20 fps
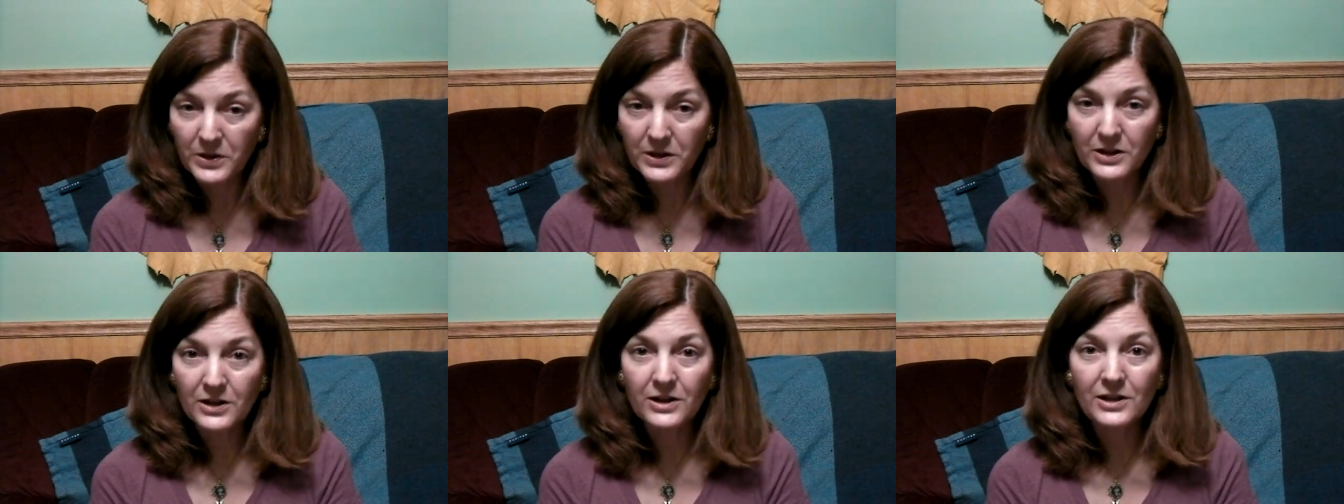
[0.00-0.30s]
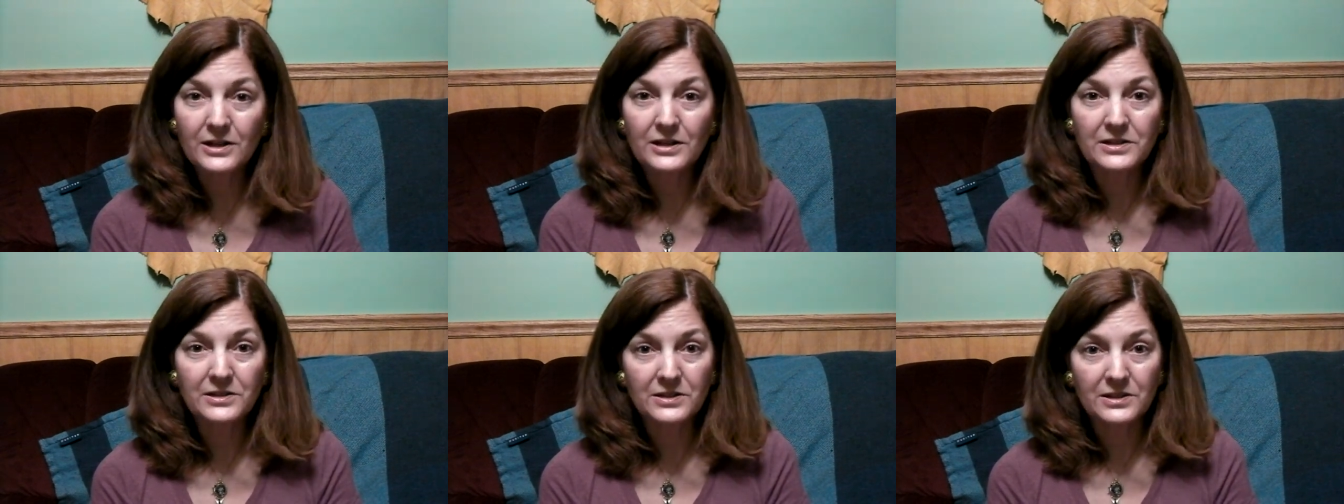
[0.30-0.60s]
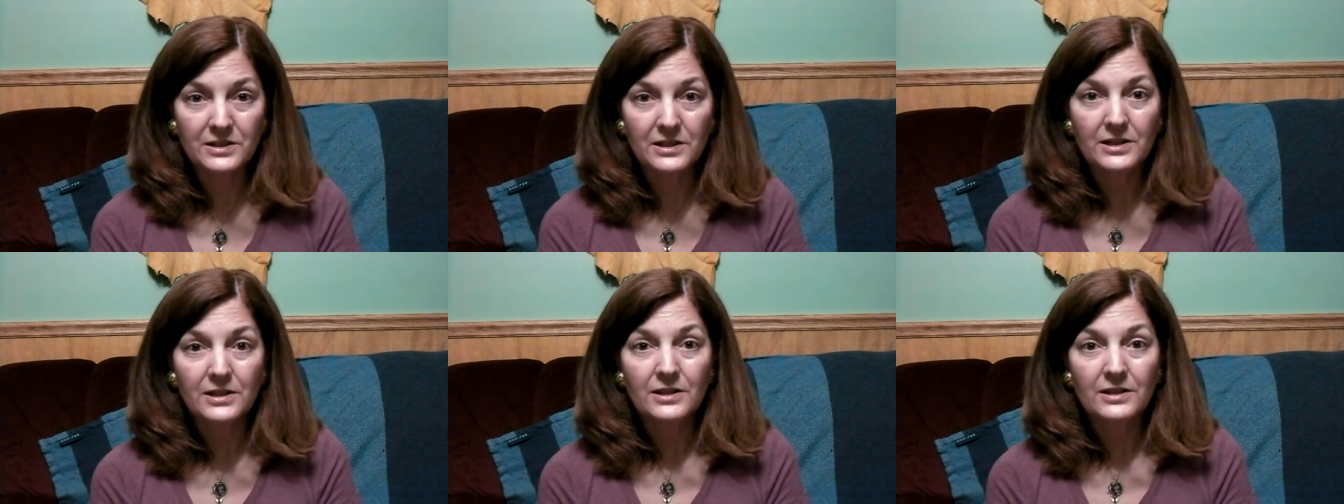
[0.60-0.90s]

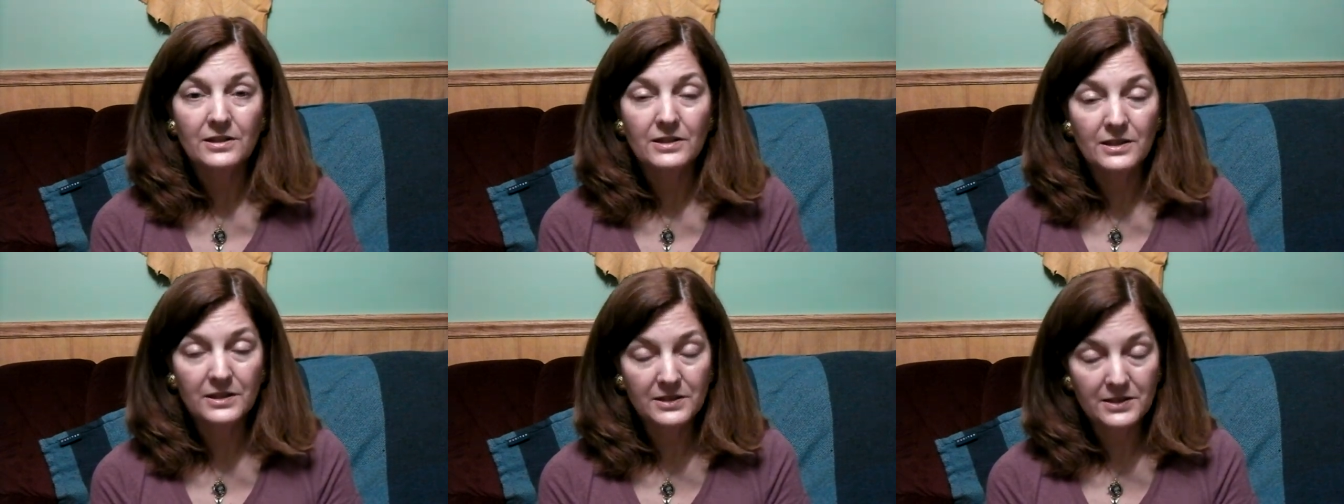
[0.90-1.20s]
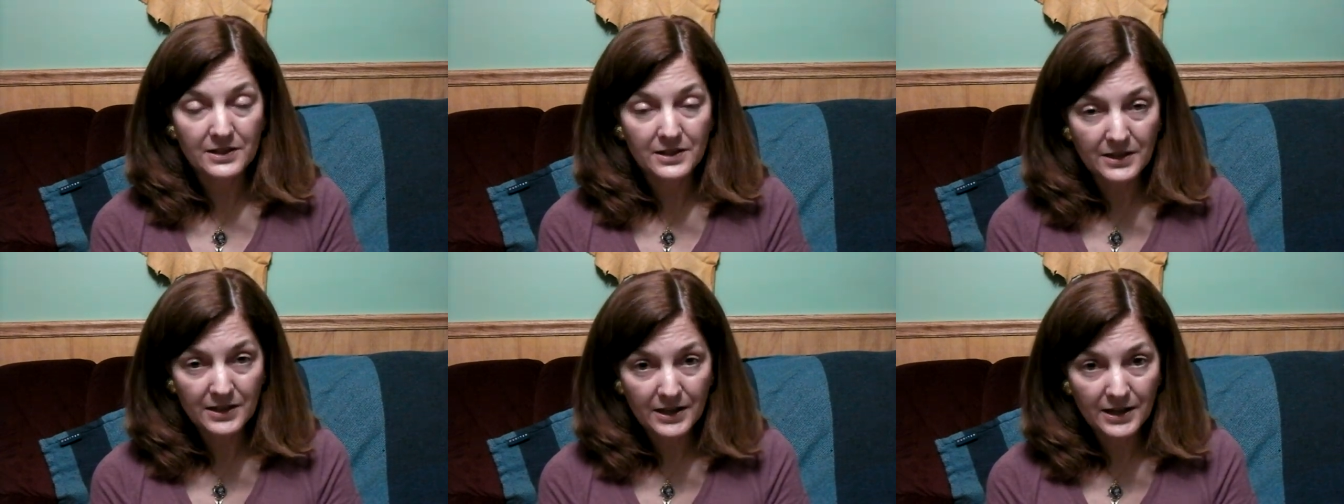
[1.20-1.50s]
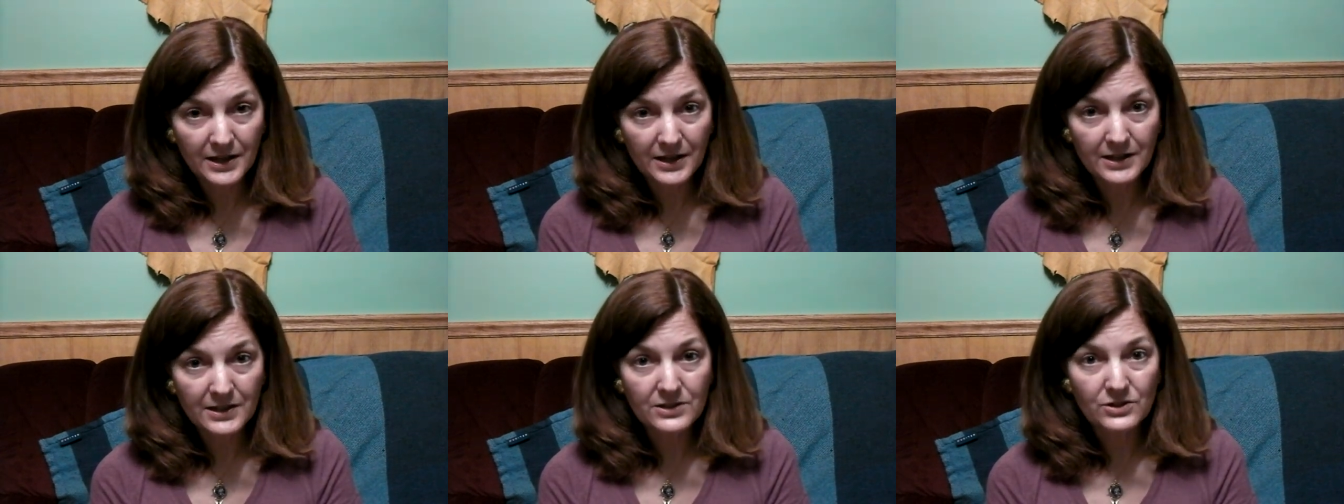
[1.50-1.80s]
because this
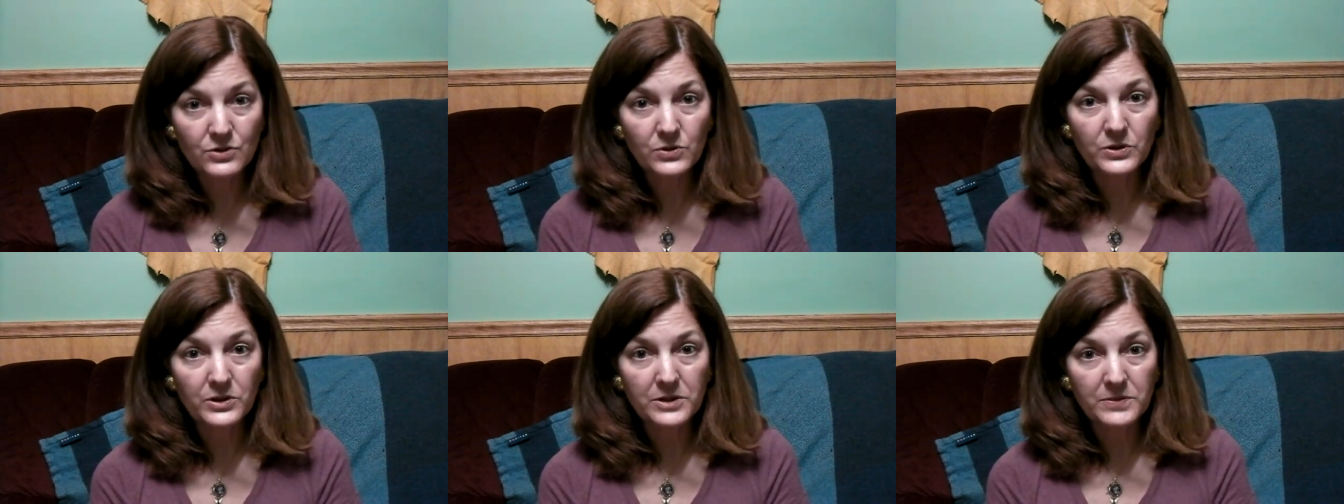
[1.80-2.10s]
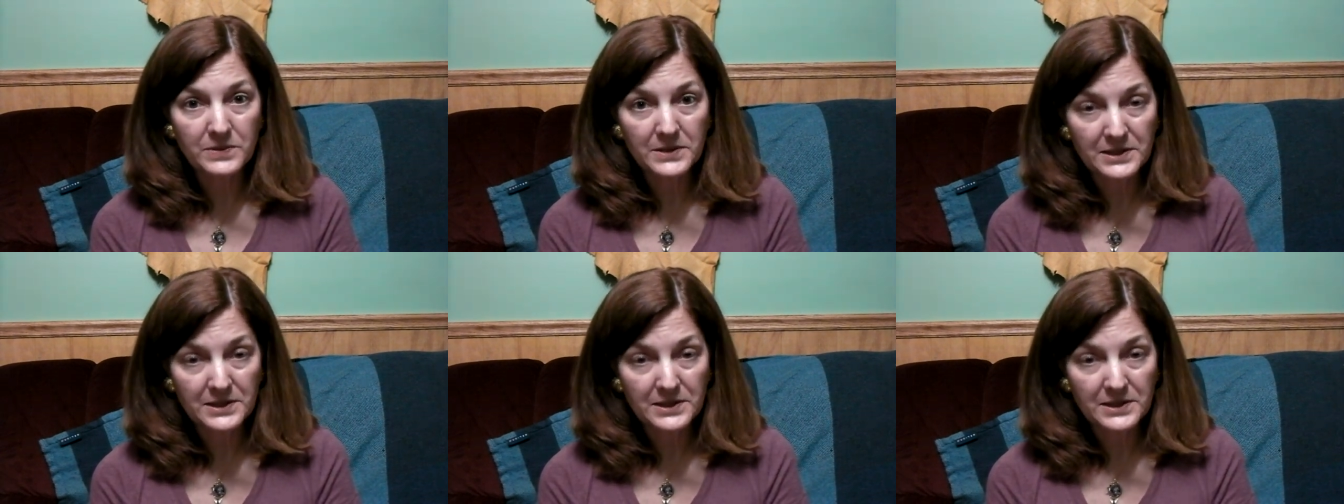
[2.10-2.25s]
again is going